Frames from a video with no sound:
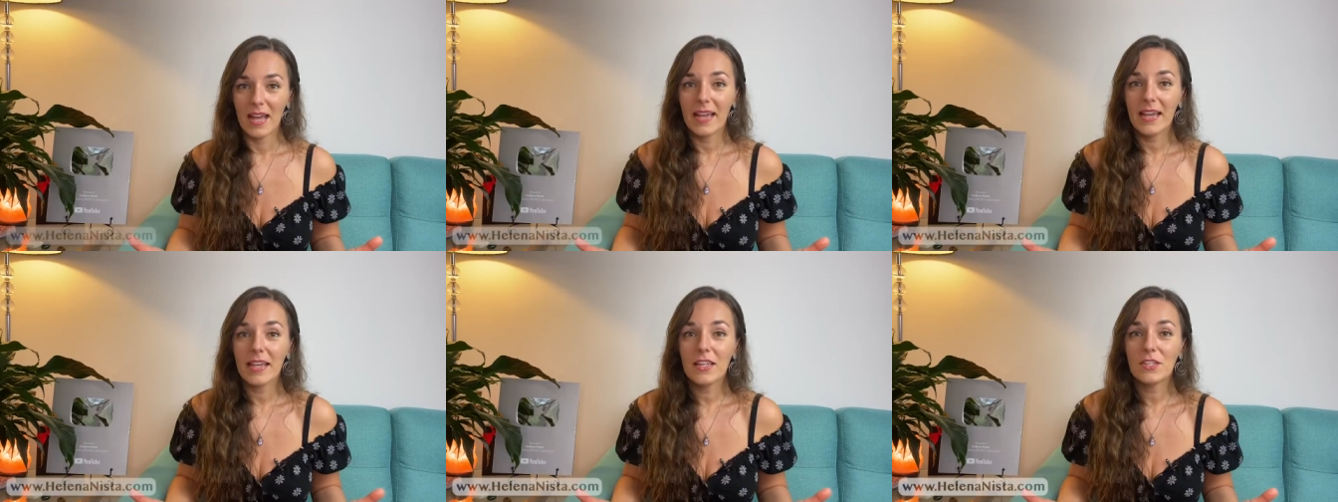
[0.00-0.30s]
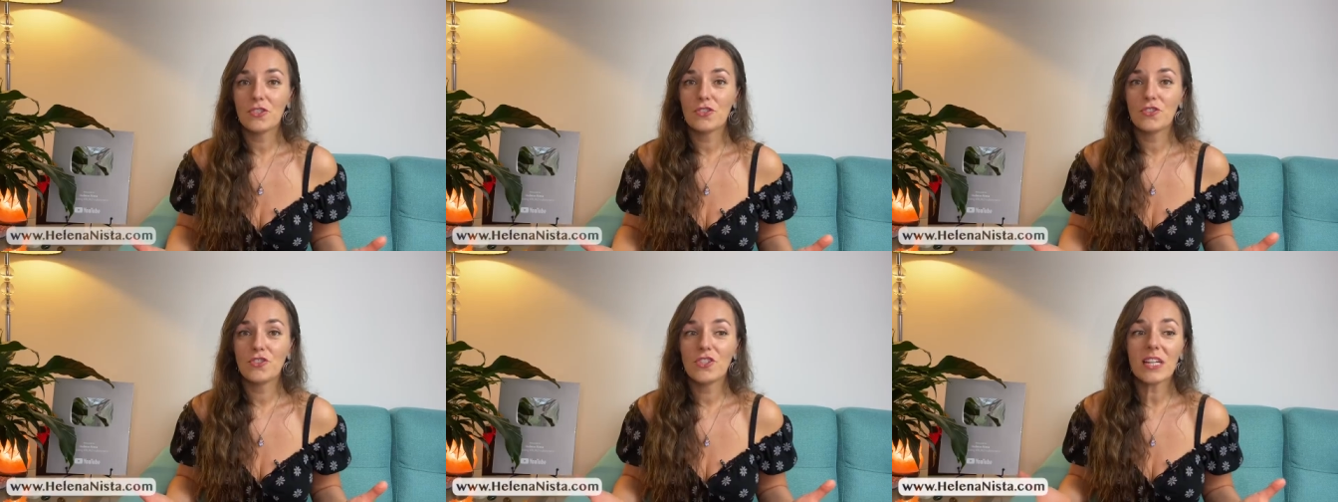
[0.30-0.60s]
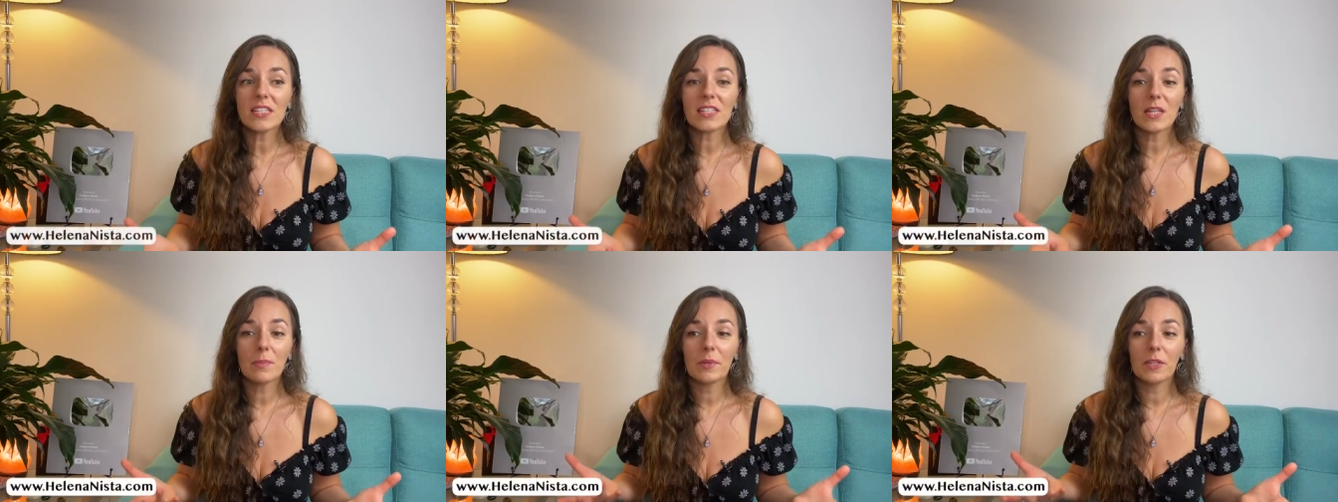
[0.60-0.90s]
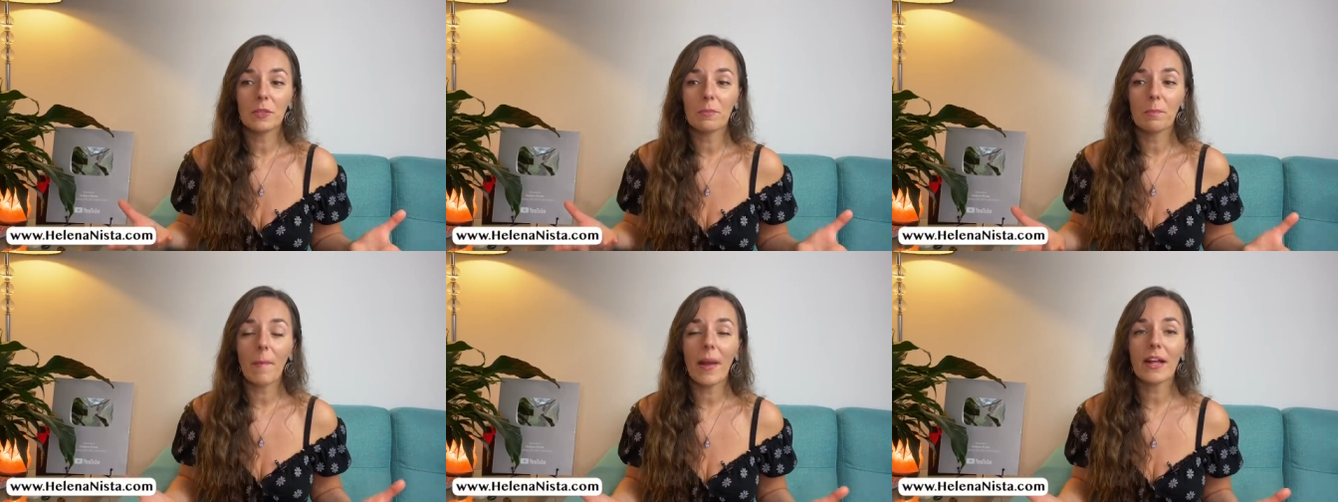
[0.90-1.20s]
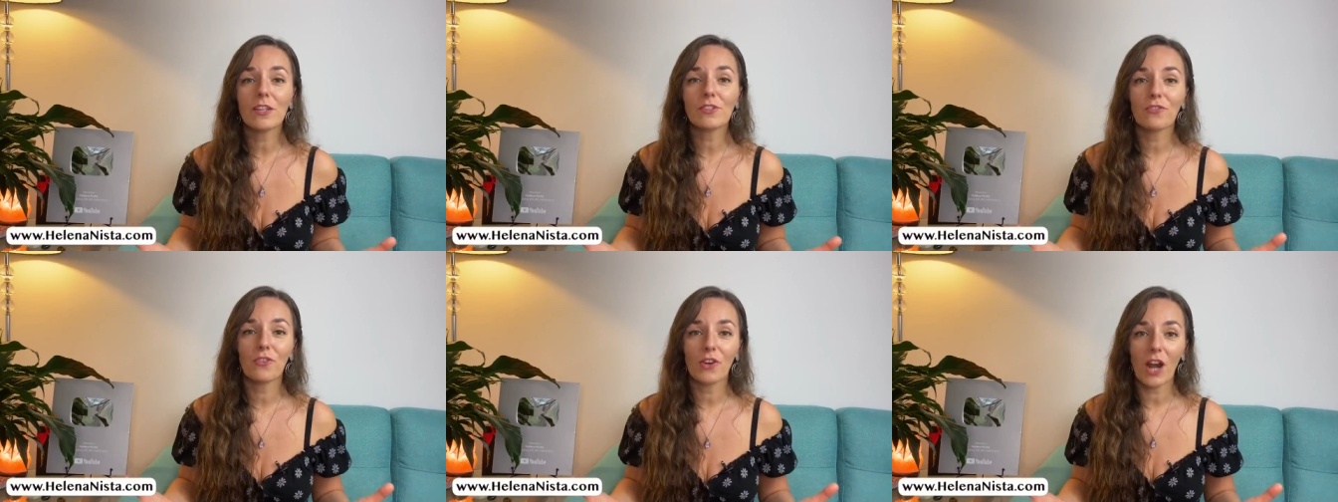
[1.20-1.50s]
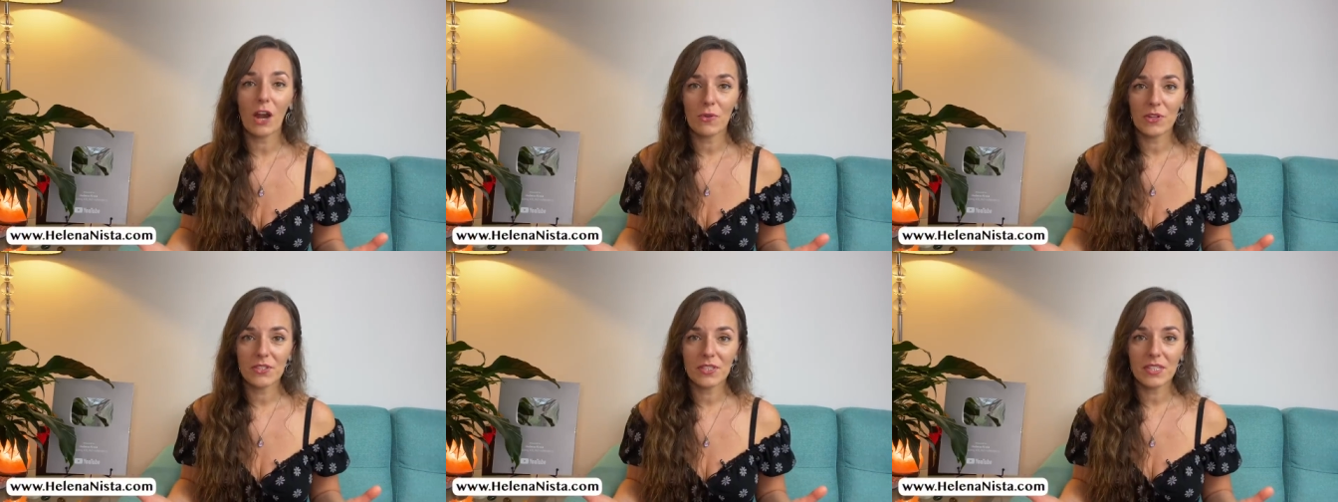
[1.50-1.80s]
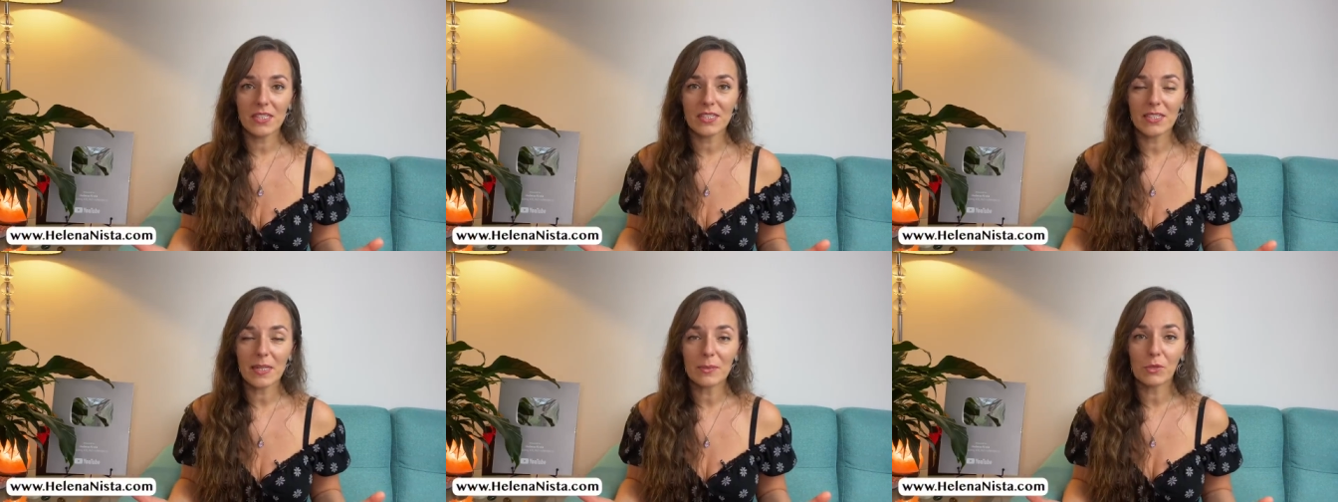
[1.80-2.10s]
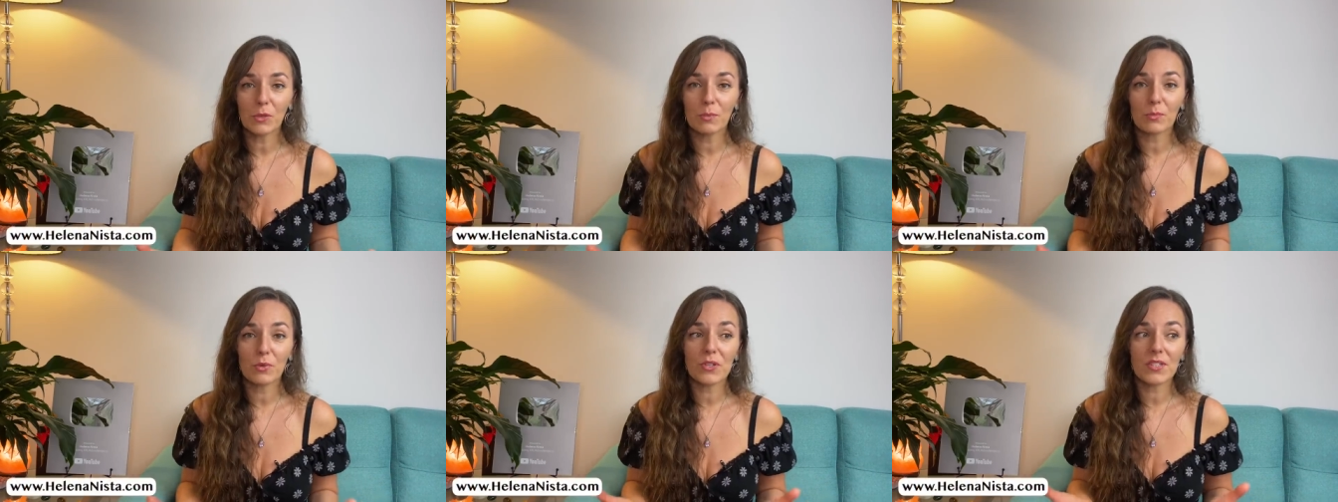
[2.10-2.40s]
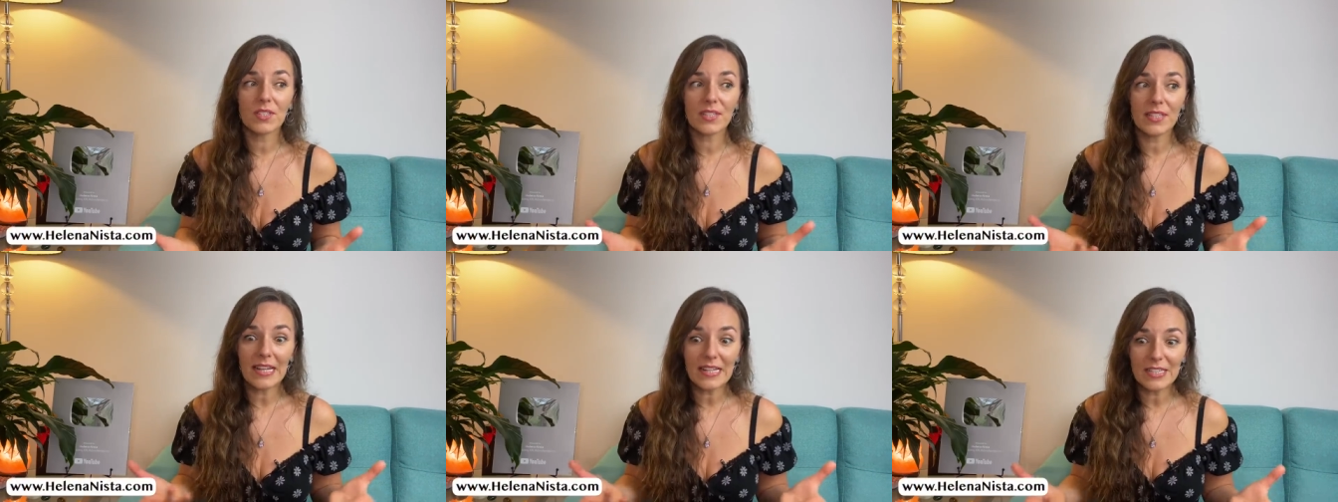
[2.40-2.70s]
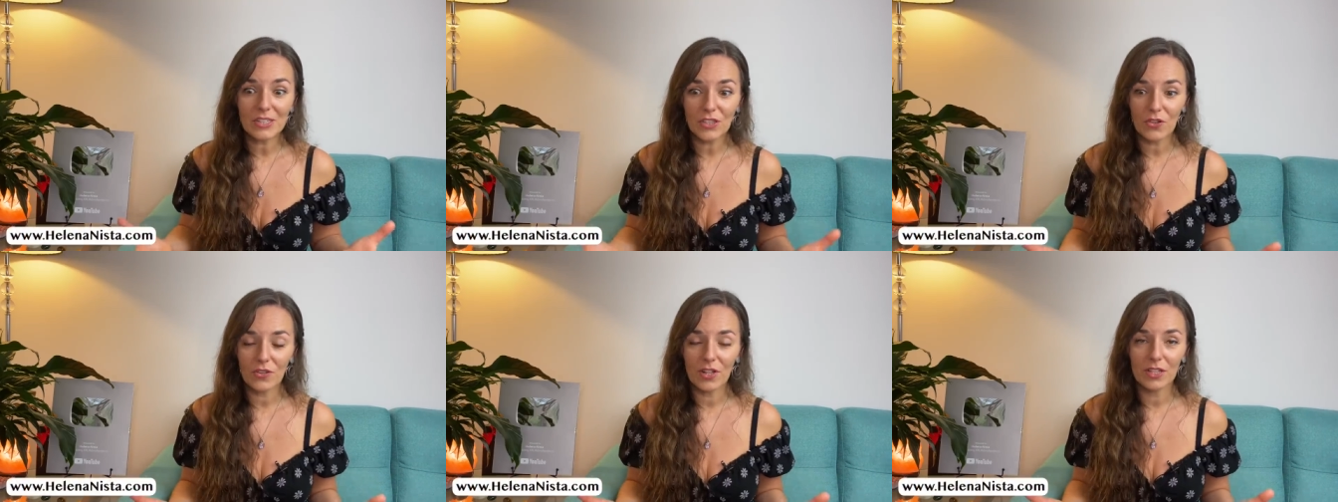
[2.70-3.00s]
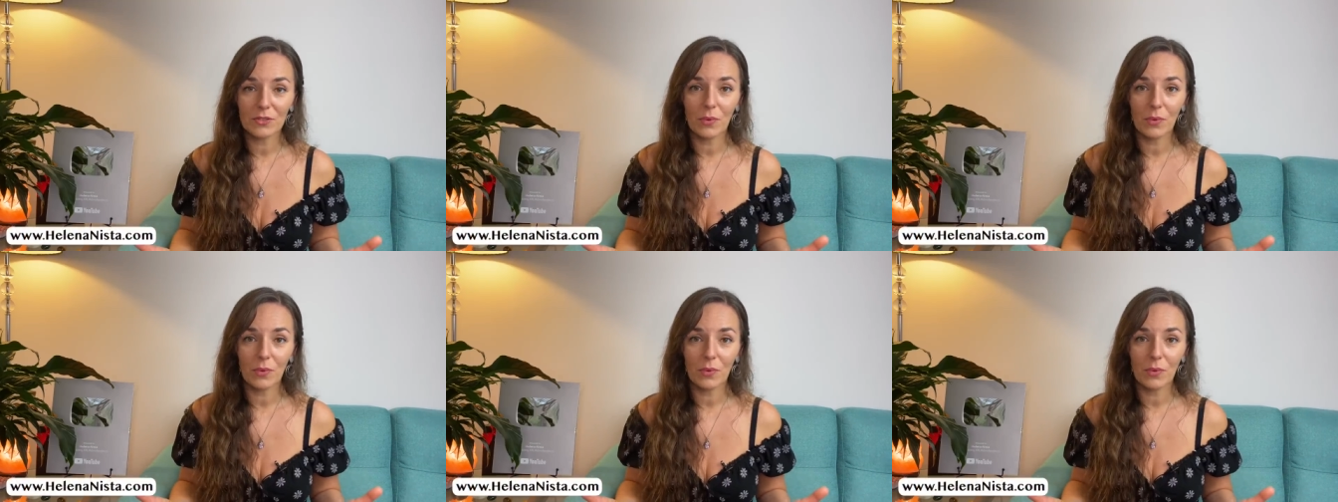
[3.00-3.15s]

It's just a bit much for our system to process all at